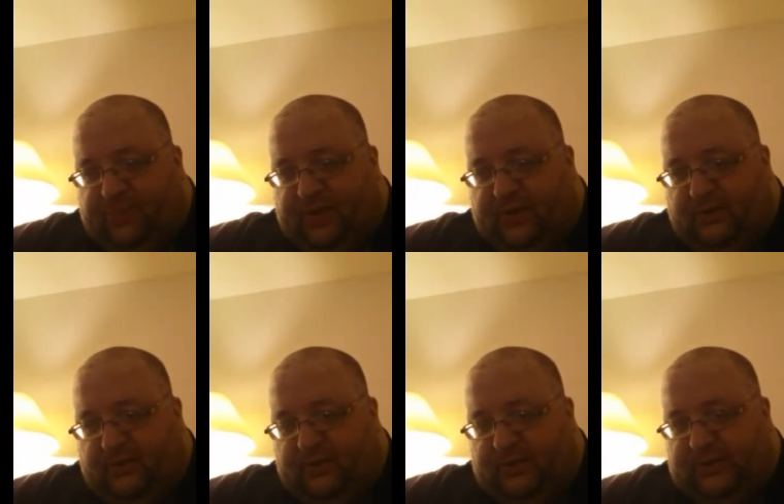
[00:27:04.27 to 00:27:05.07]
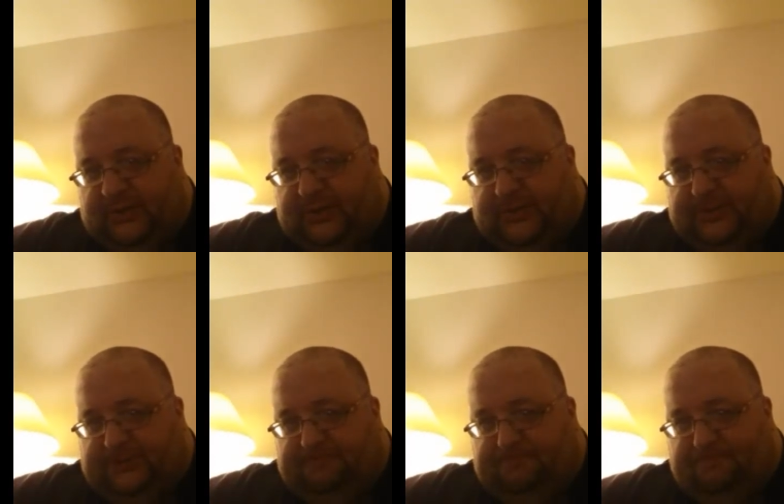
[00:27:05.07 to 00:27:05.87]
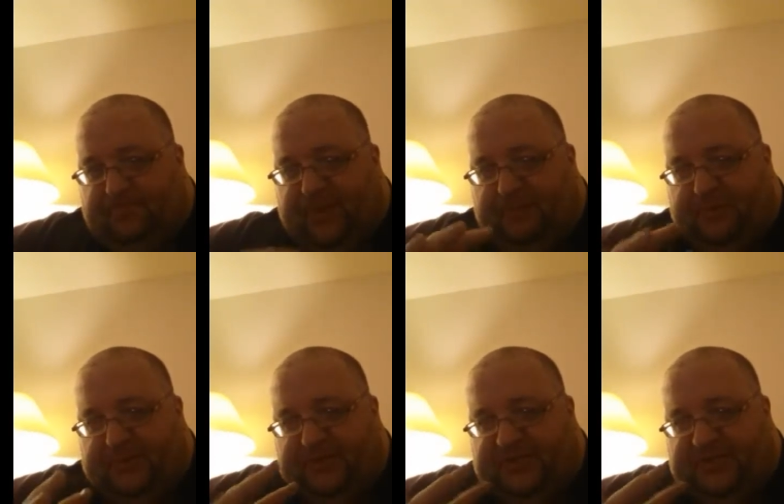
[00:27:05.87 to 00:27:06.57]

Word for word: you know, they put the